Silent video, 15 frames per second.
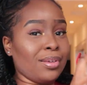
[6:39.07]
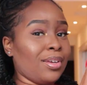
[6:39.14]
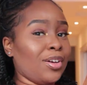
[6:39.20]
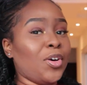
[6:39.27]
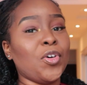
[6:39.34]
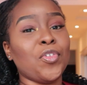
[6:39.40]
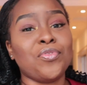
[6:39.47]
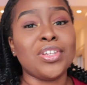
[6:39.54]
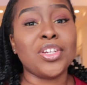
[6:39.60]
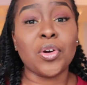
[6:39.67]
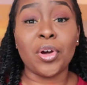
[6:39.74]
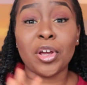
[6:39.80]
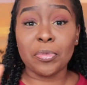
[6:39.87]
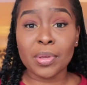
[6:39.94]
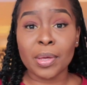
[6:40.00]
you know,
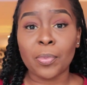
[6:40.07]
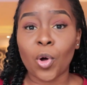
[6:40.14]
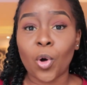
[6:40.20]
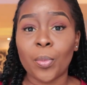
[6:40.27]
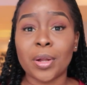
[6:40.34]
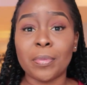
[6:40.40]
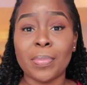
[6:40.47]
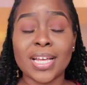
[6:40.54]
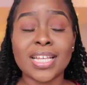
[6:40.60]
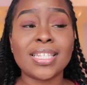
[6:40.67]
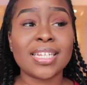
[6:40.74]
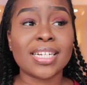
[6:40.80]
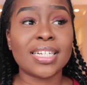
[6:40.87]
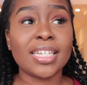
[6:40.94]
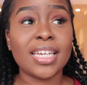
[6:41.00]
videoing people, but
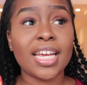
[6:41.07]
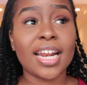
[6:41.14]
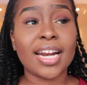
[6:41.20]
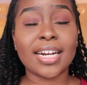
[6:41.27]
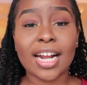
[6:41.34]
basically